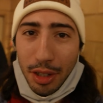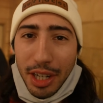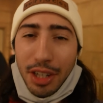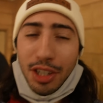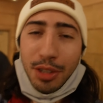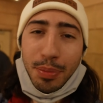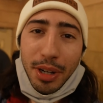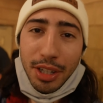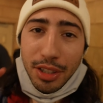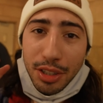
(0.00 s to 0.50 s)
I
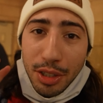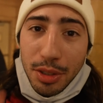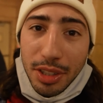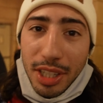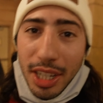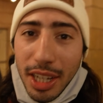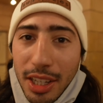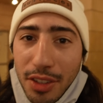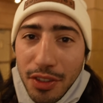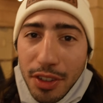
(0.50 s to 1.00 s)
just bought 2
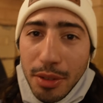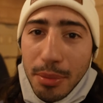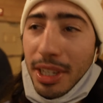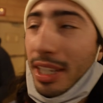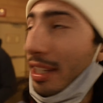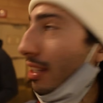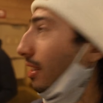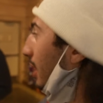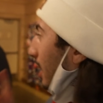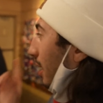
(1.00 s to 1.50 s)
tickets for me
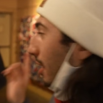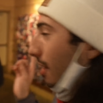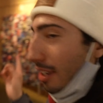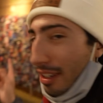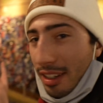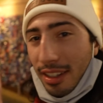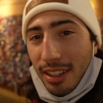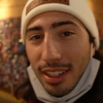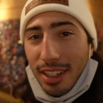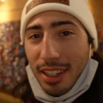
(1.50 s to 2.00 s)
and
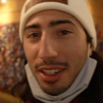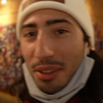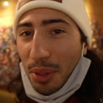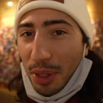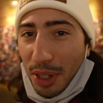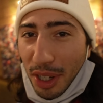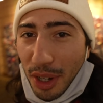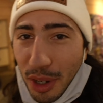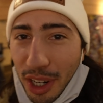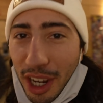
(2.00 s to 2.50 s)
Keenan.
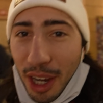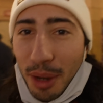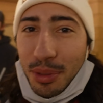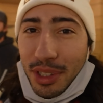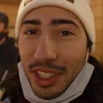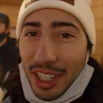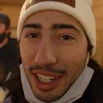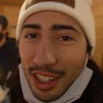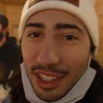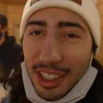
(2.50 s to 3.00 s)
We're going
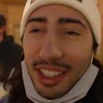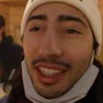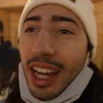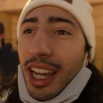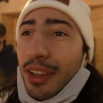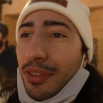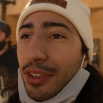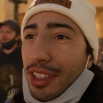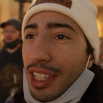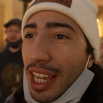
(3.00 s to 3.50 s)
upstairs to the
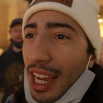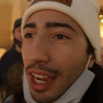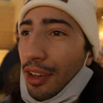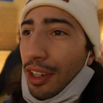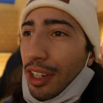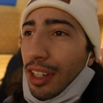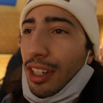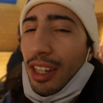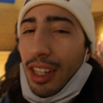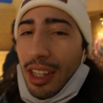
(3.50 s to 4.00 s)
Eiffel Tower.